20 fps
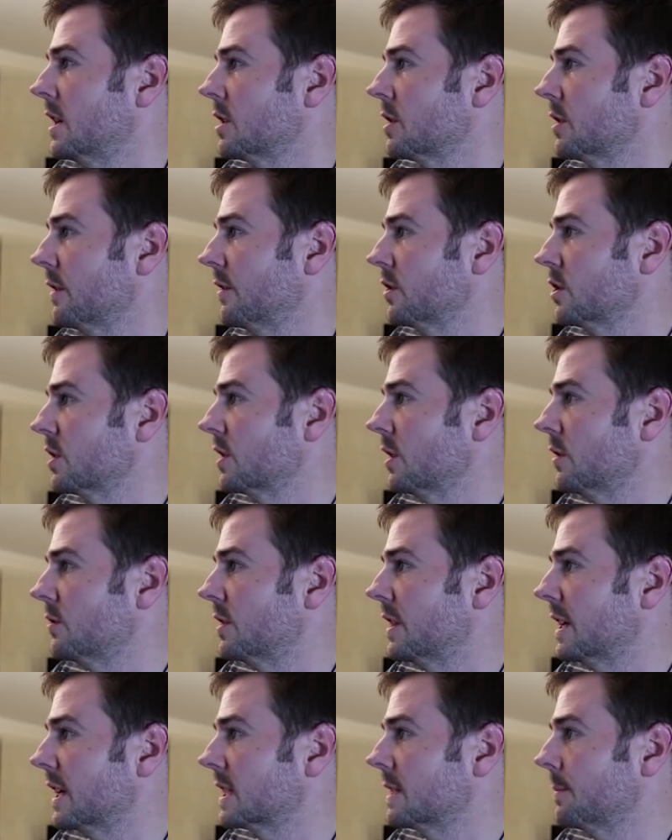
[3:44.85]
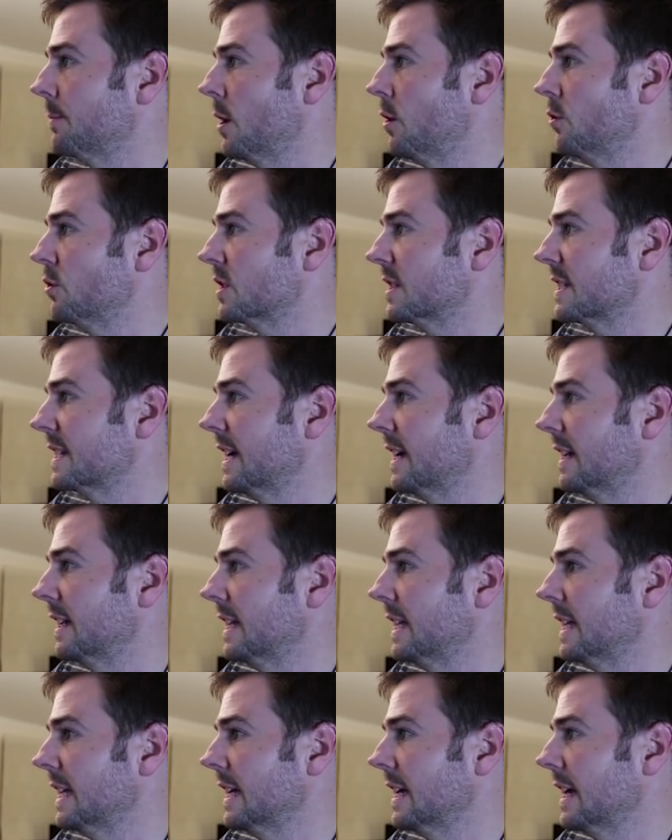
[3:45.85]
So I just go to the exposure setting
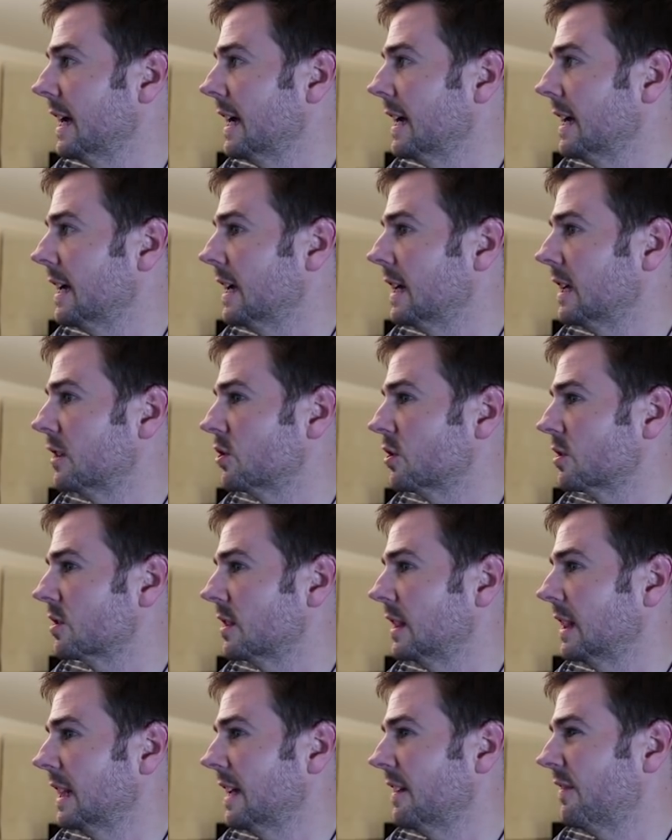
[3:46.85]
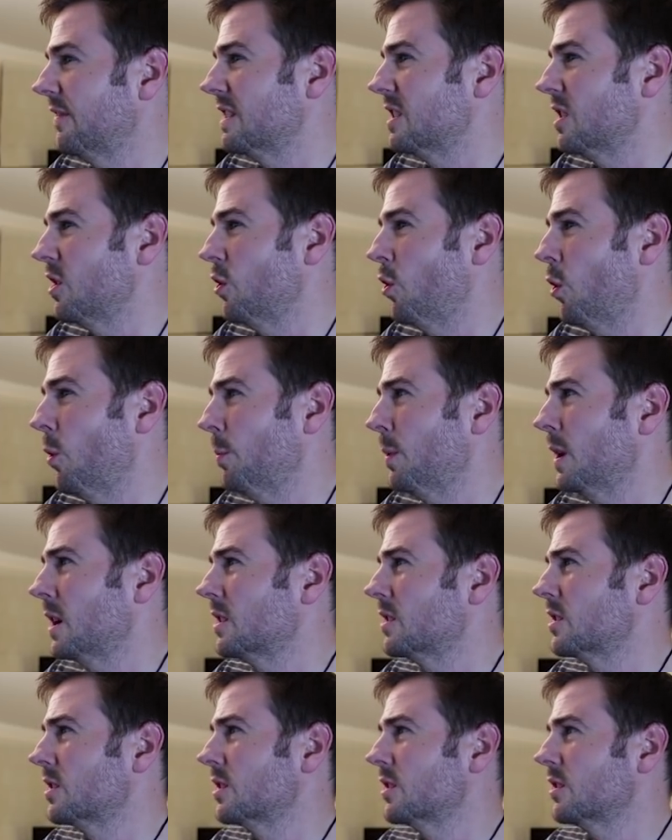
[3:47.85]
here and just lift it up,
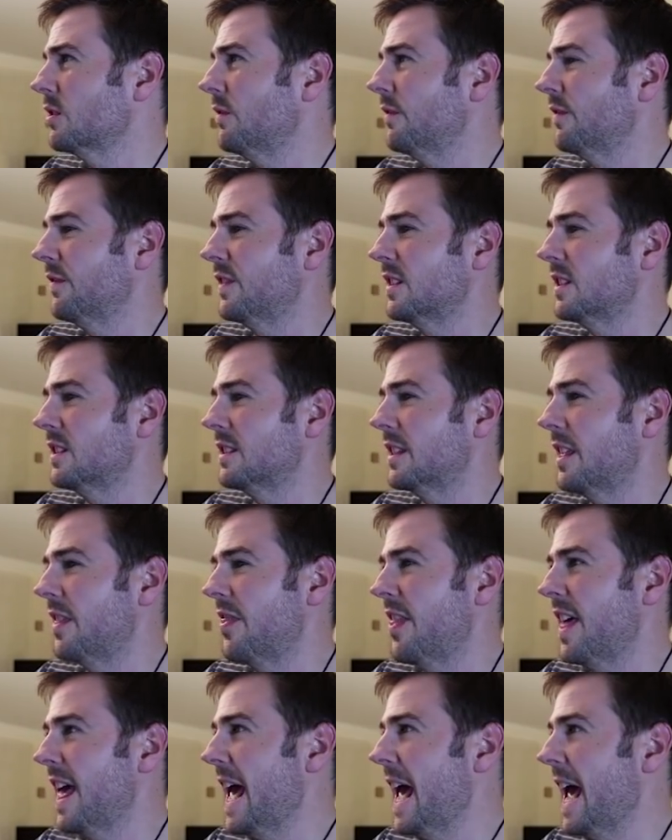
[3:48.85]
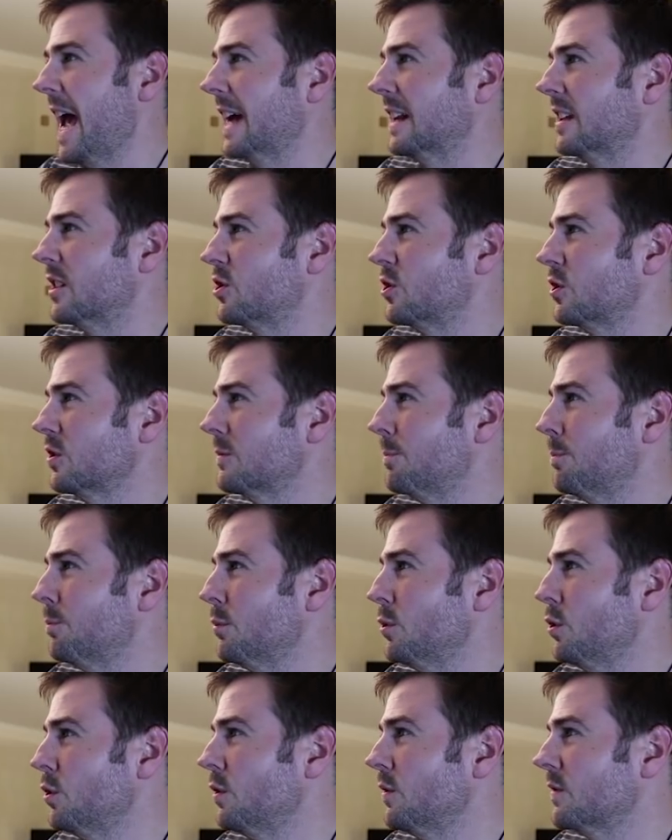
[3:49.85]
something there, and it just
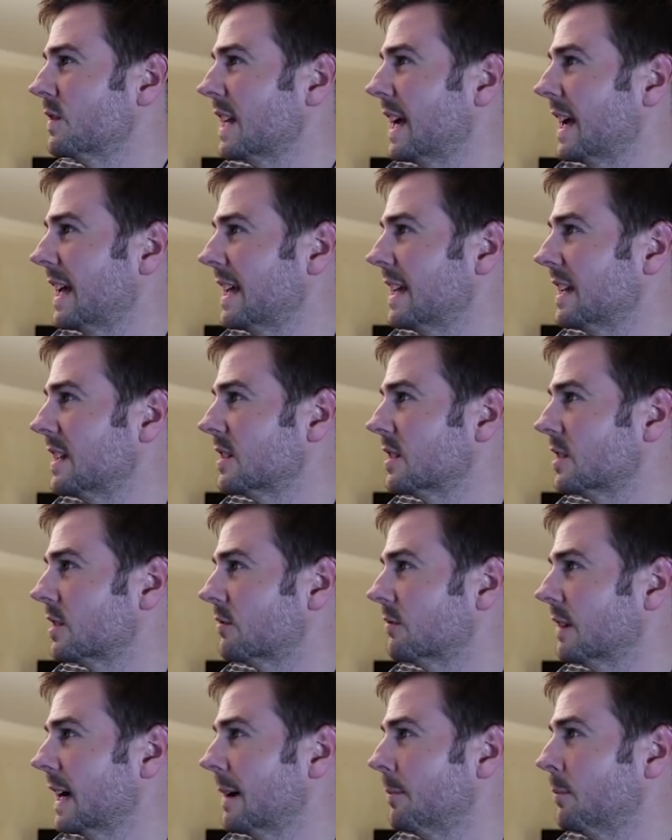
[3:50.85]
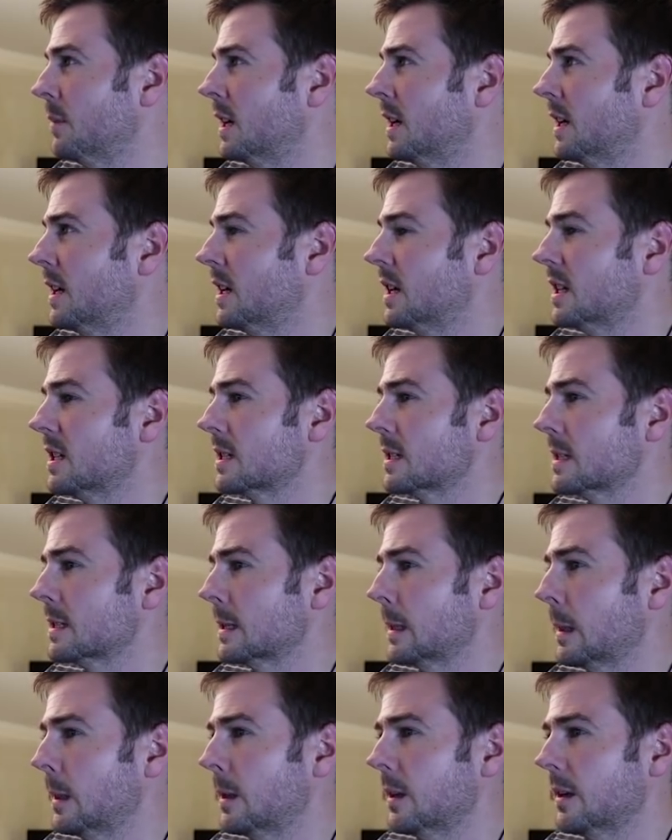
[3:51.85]
moves that histogram
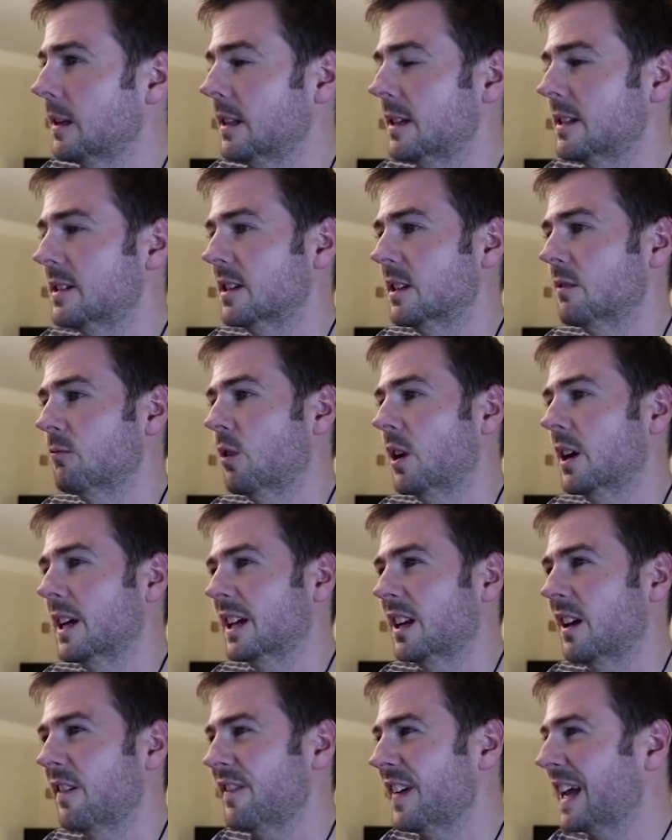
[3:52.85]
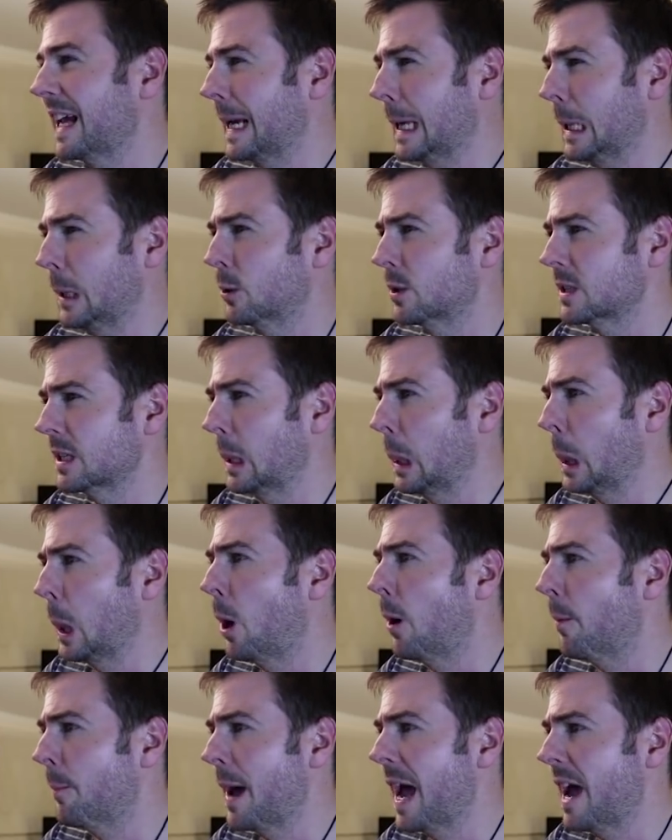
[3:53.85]
slightly to the right, and I think it looks a
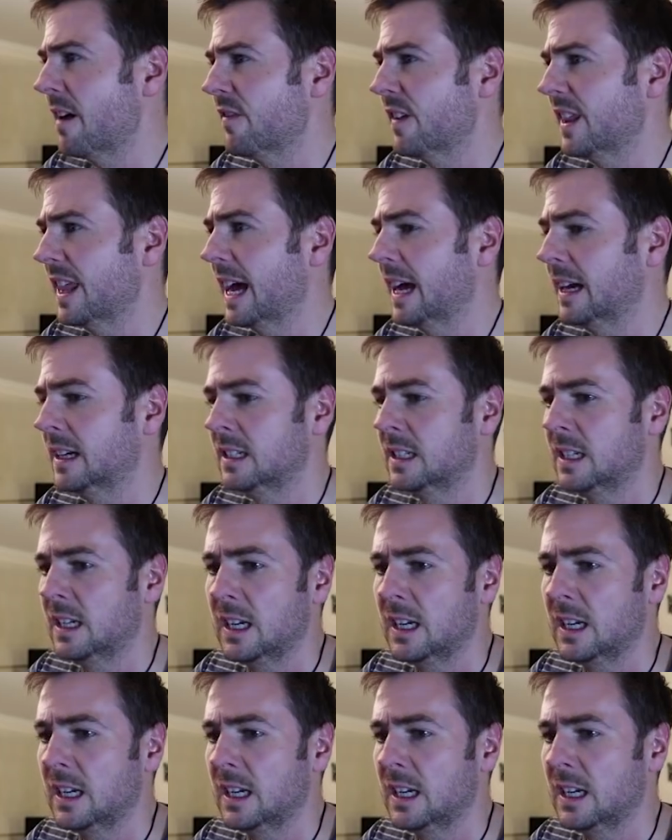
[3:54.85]
lot better for that.